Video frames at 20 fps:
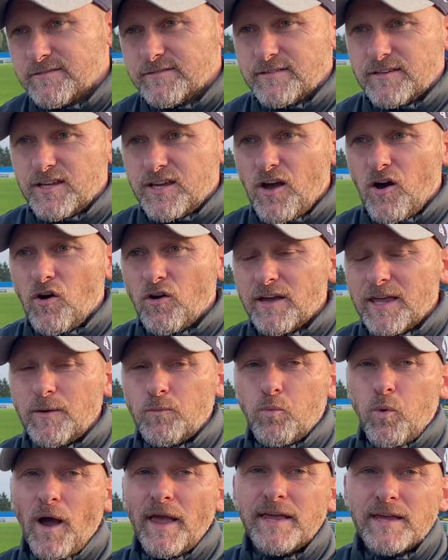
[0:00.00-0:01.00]
You can't keep
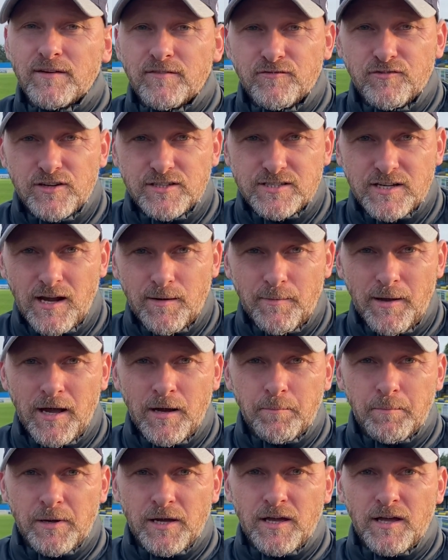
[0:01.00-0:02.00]
waiting for it to come
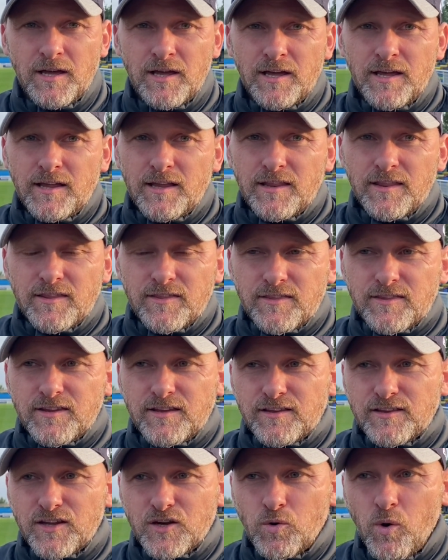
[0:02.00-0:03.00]
out, but
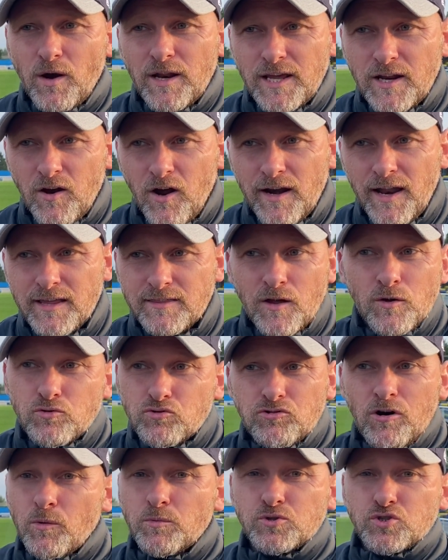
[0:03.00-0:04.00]
the quality like that don't
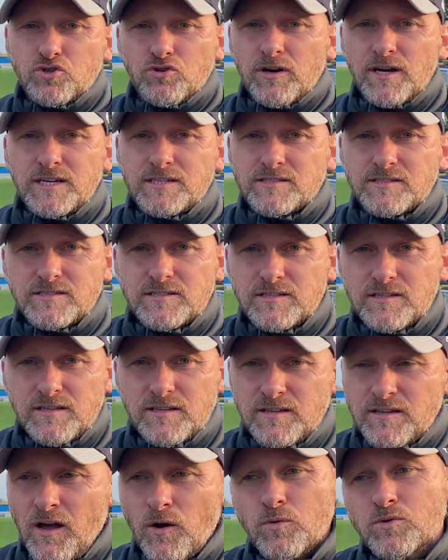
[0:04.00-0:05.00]
grow on trees.
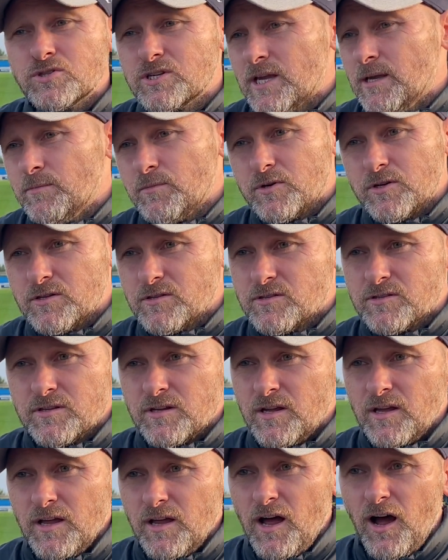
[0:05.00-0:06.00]
No team could.
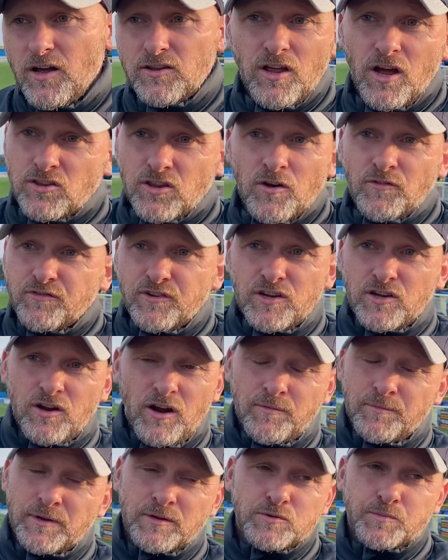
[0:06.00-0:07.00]
I don't think.
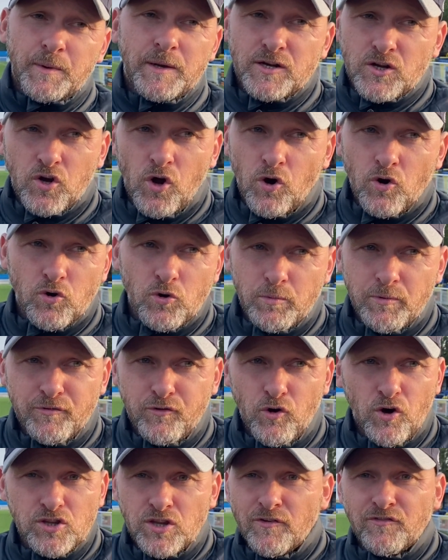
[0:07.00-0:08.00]
I was speaking to Concord
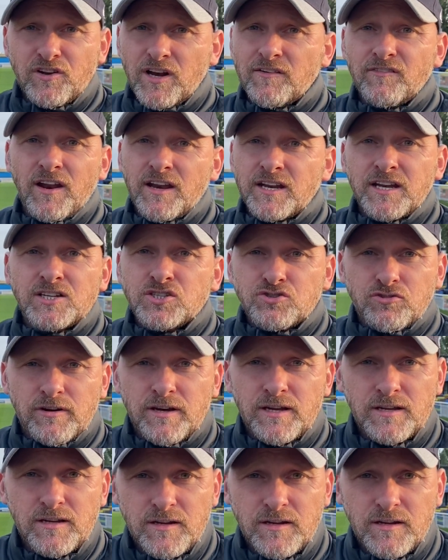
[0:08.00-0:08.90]
before. I don't think they've had an injury.